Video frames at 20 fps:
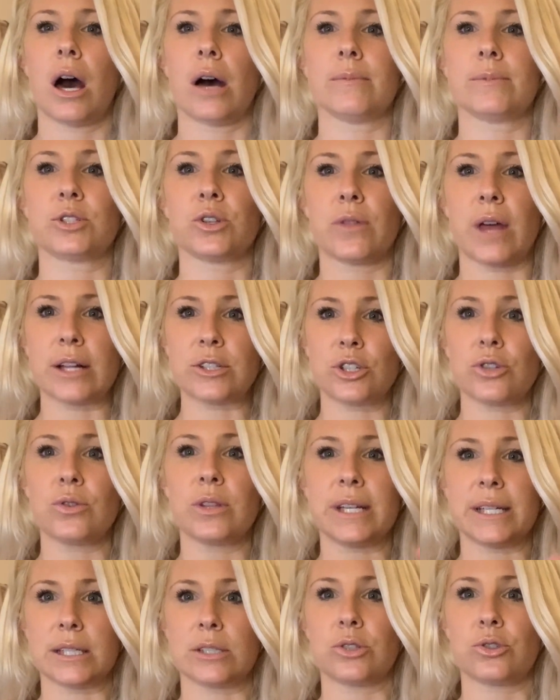So that's who
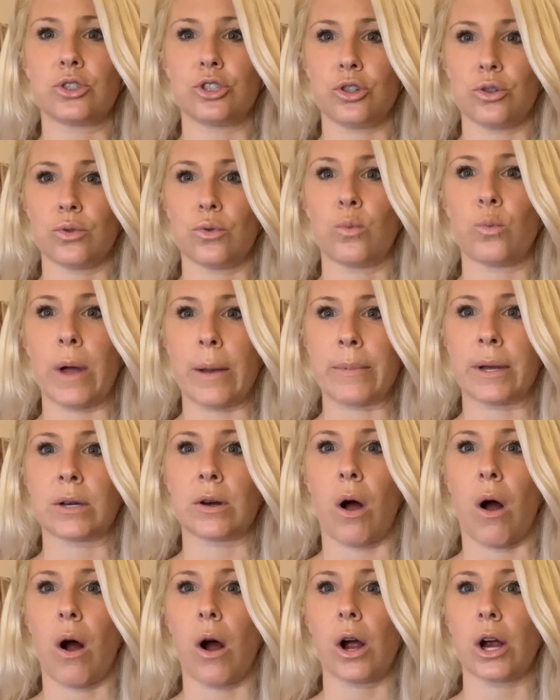these two women
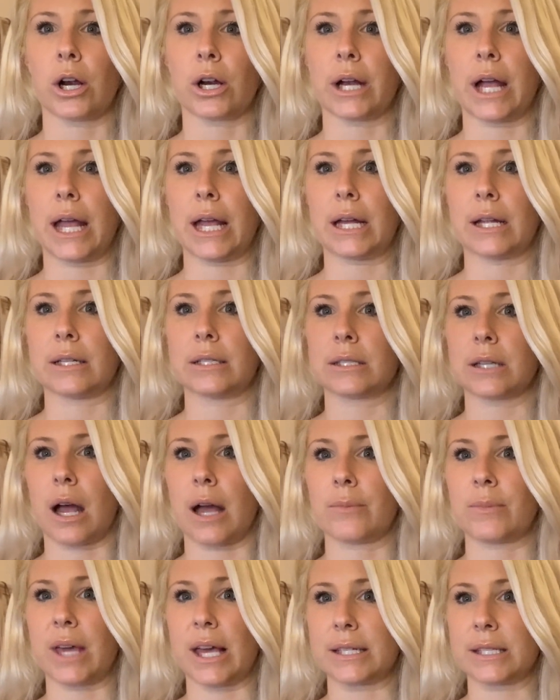are, and
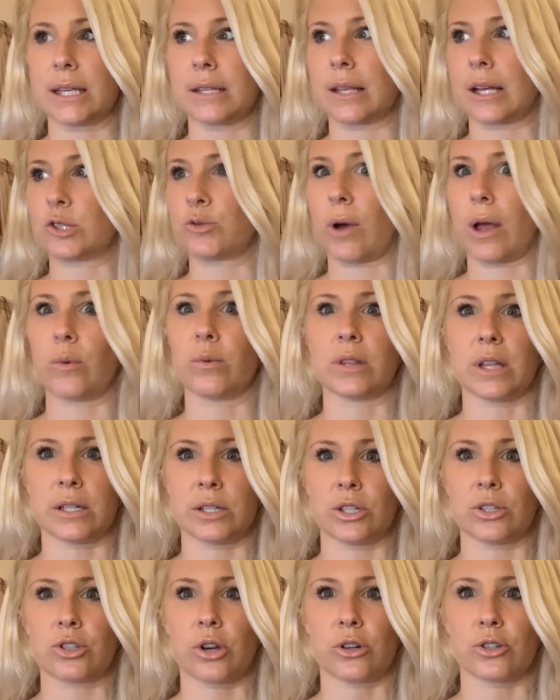I'm guessing that's why
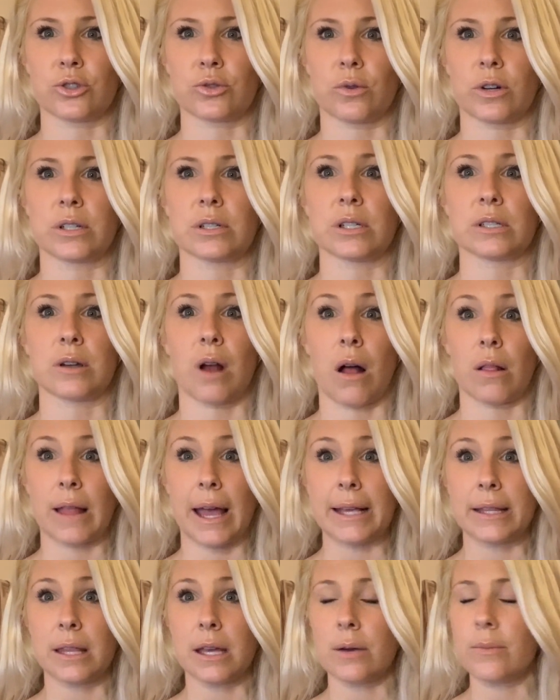Linda Sarsour does not
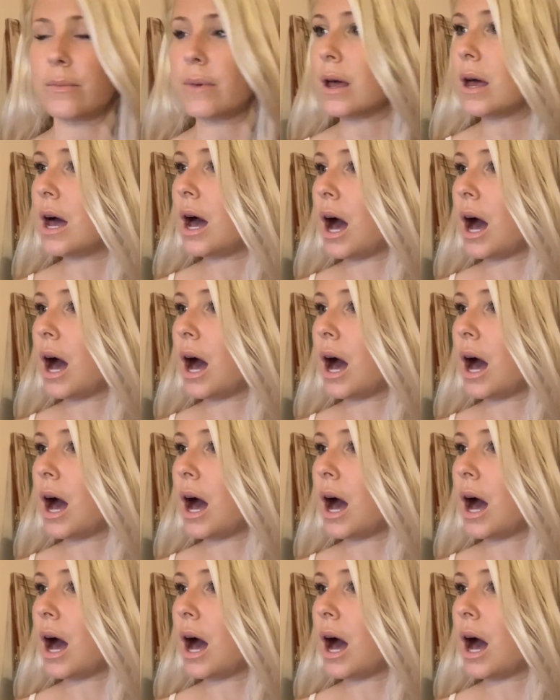like them.